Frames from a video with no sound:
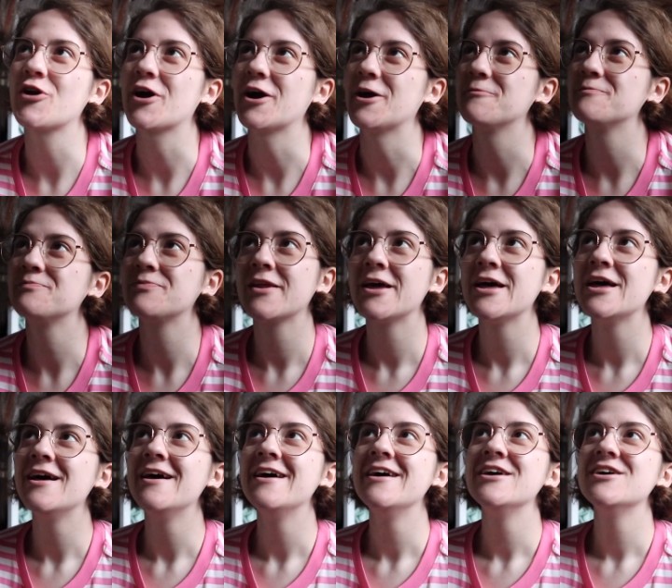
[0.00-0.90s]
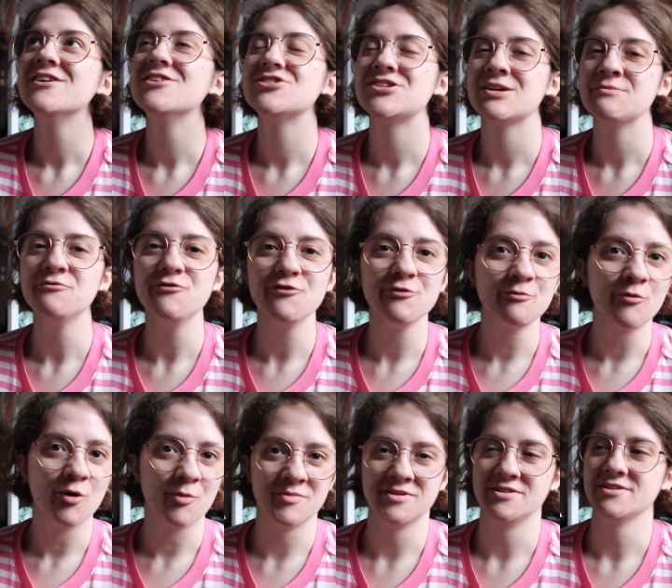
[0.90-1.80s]
Okay. Shameful
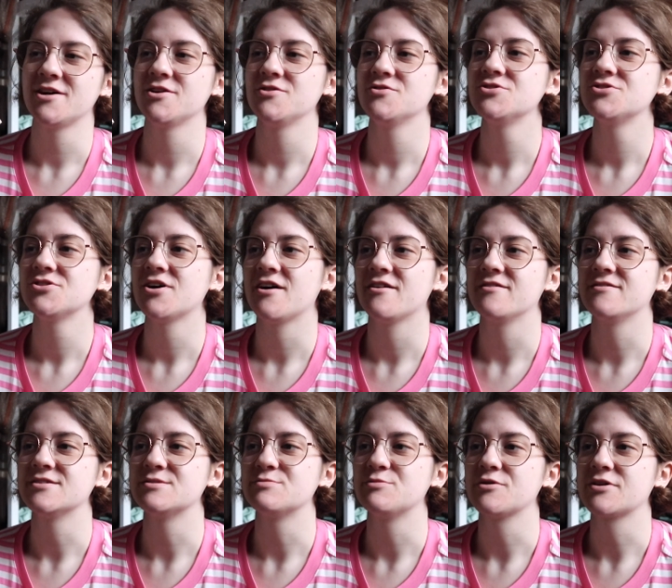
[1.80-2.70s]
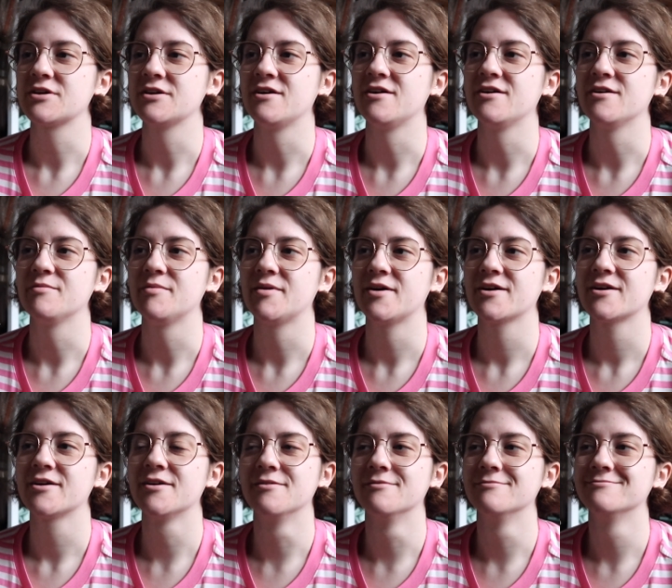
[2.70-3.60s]
moment. I used to have this book in
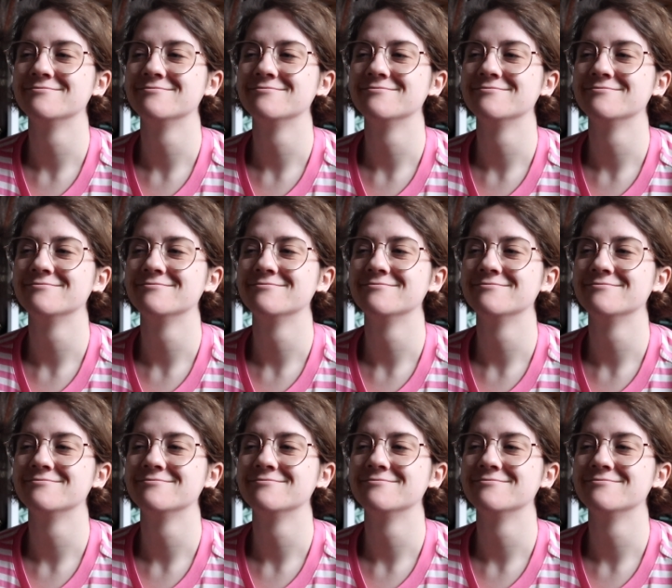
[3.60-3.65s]
hardback